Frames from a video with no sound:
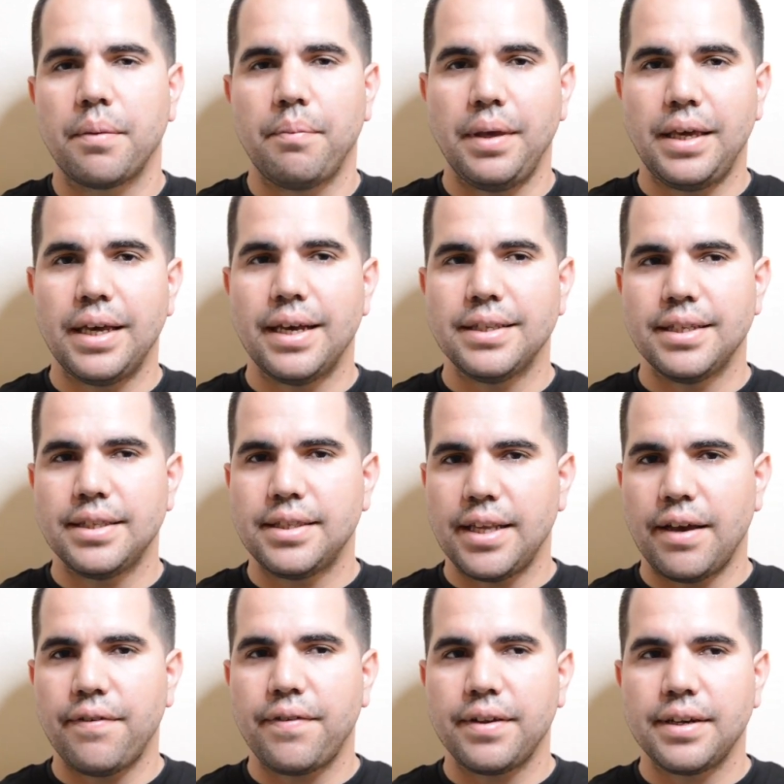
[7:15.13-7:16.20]
because it's
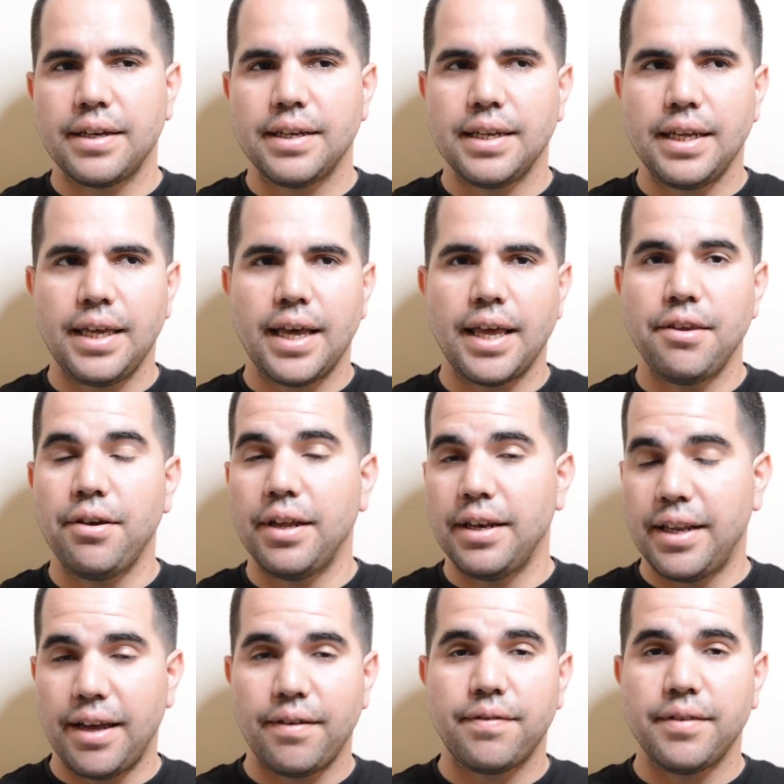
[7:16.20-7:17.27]
definitely, you can
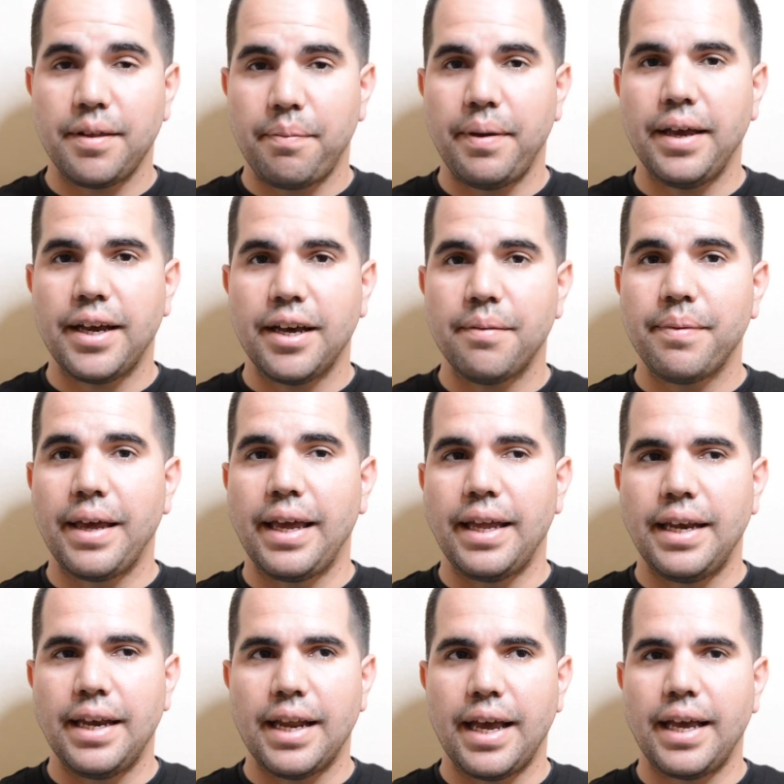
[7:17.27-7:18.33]
definitely pick up a
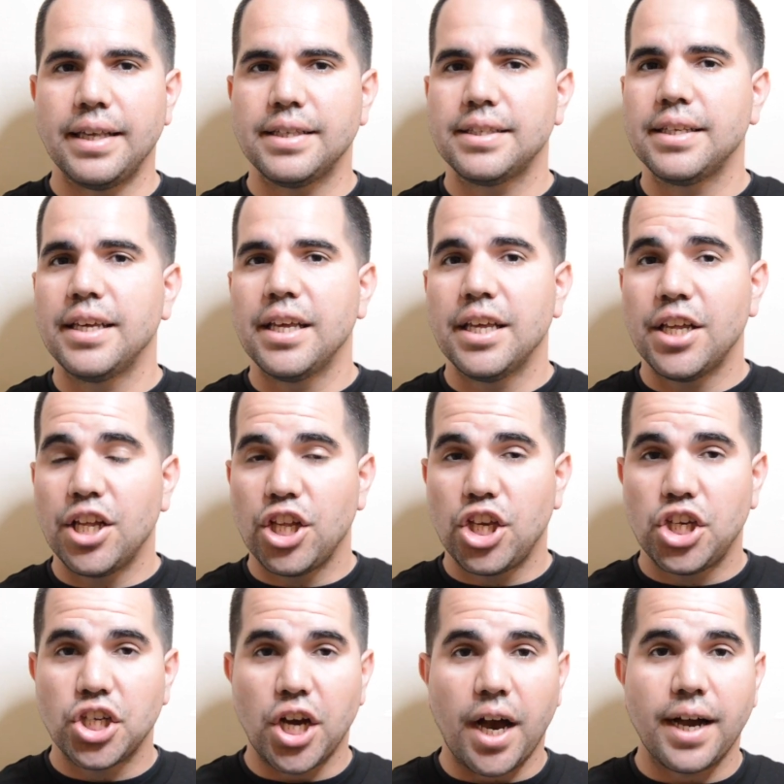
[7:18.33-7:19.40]
nice
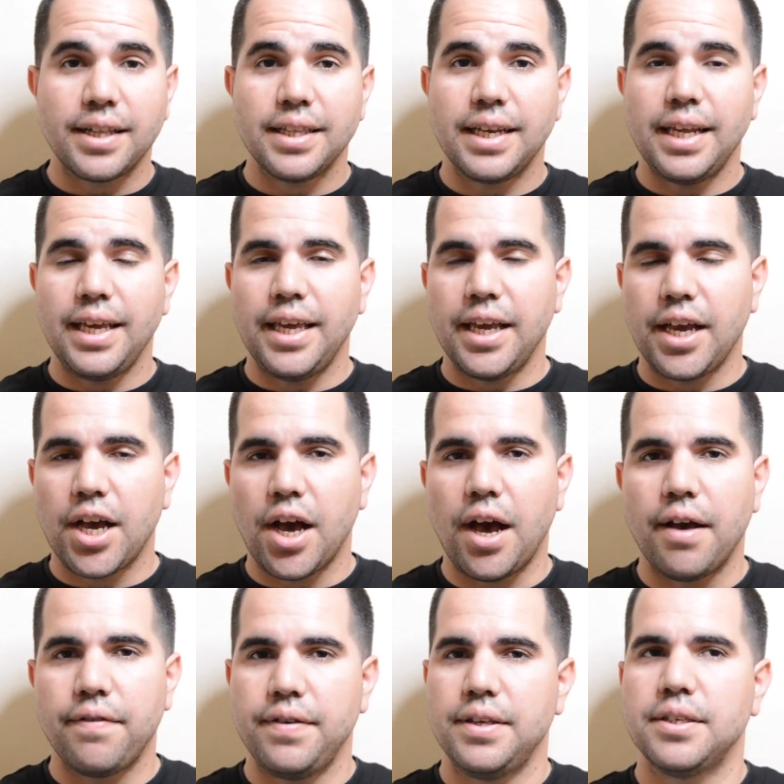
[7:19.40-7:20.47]
chocolatey
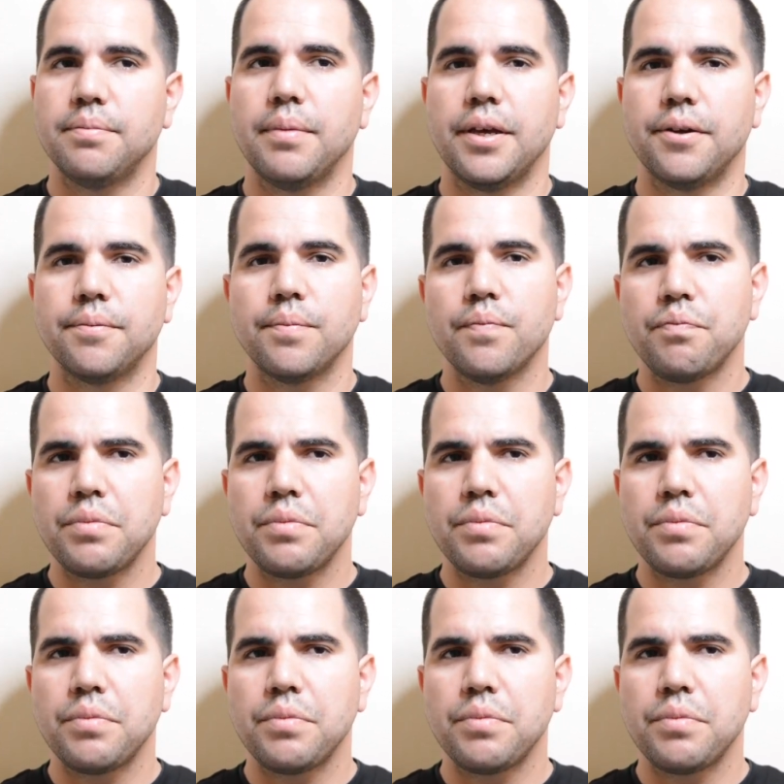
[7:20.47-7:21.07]
coffee smell.